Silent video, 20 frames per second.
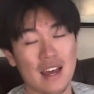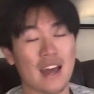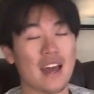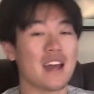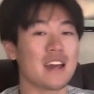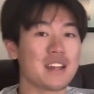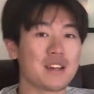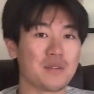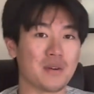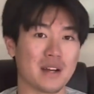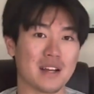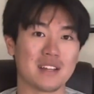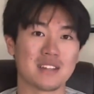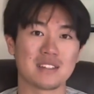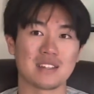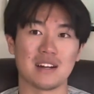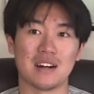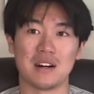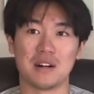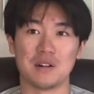Anyways,
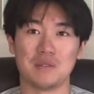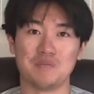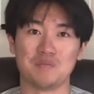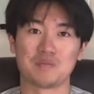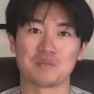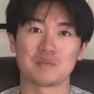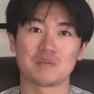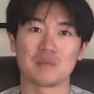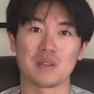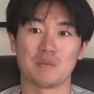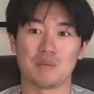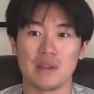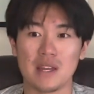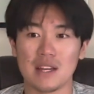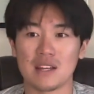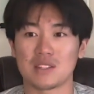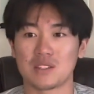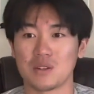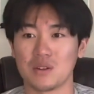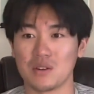but
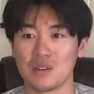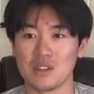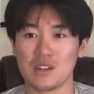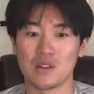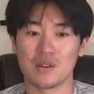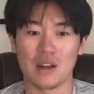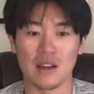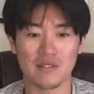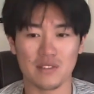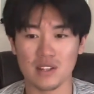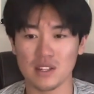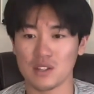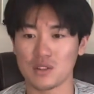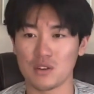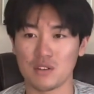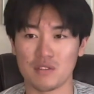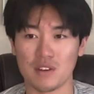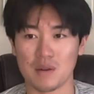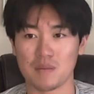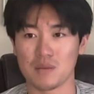yeah, so, you know, every, like,
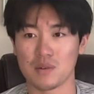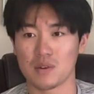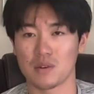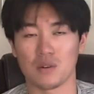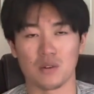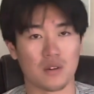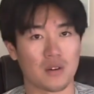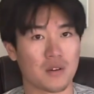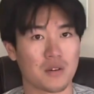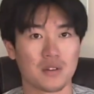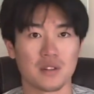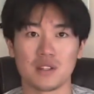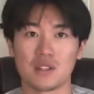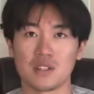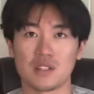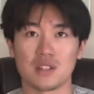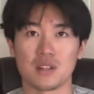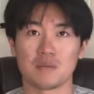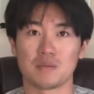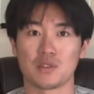November or early
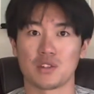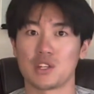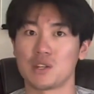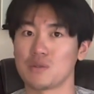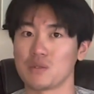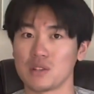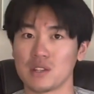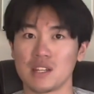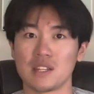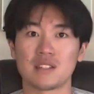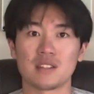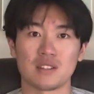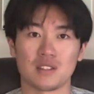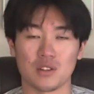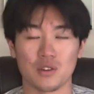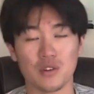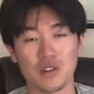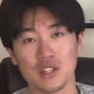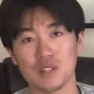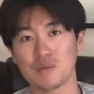December, she releases a
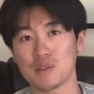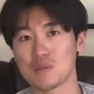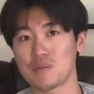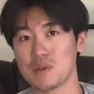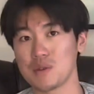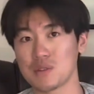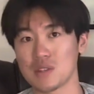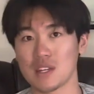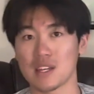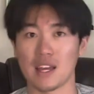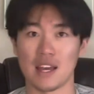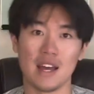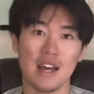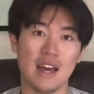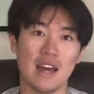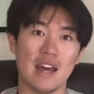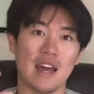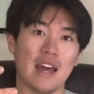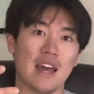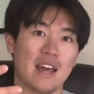Christmas music,
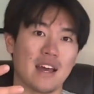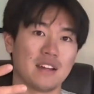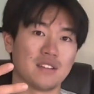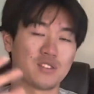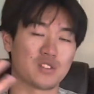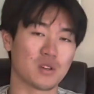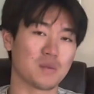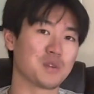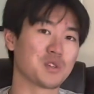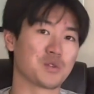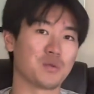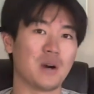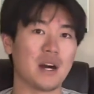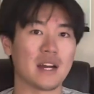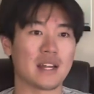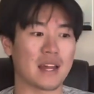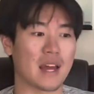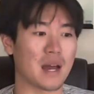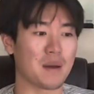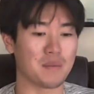and So Much
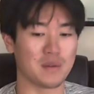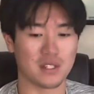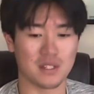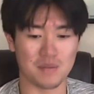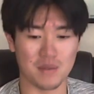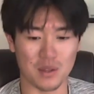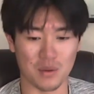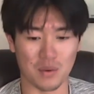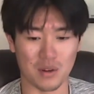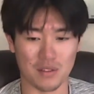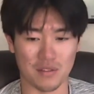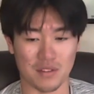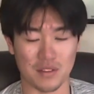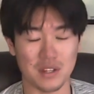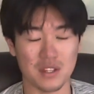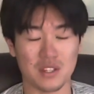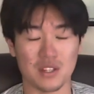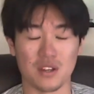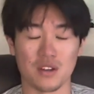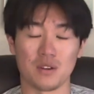Wine happened to be the one for
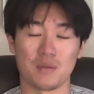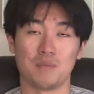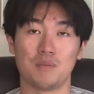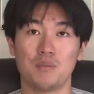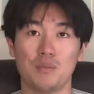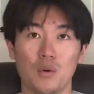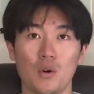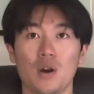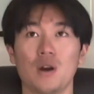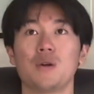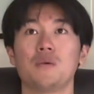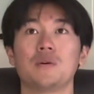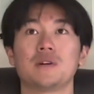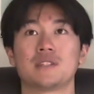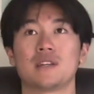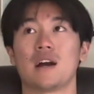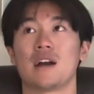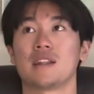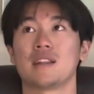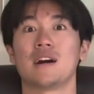this year. And boy, was
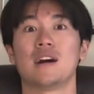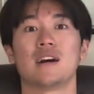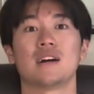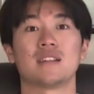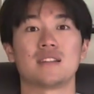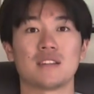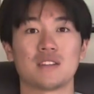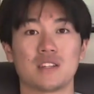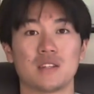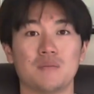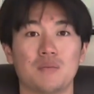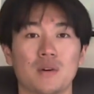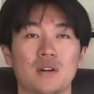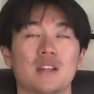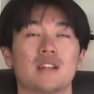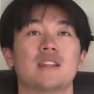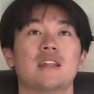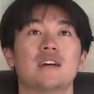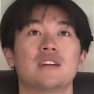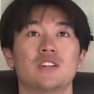I not
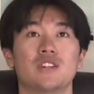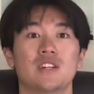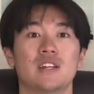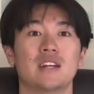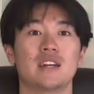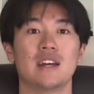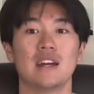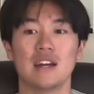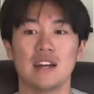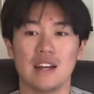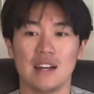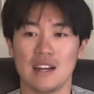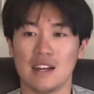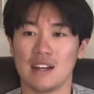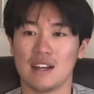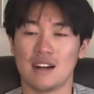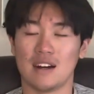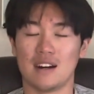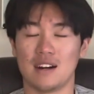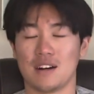disappointed. That shit,
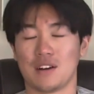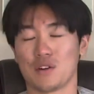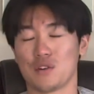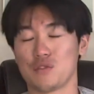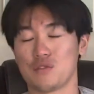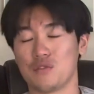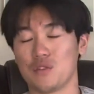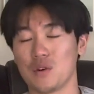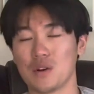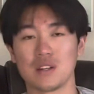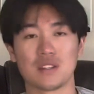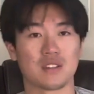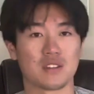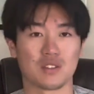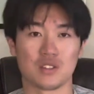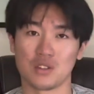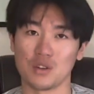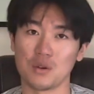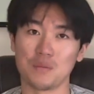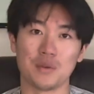her voice is
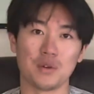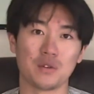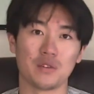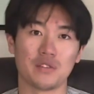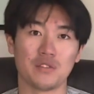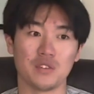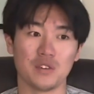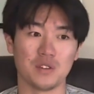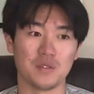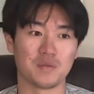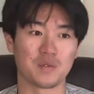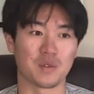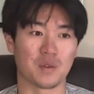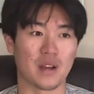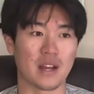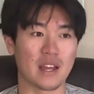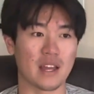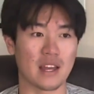so beautiful, right?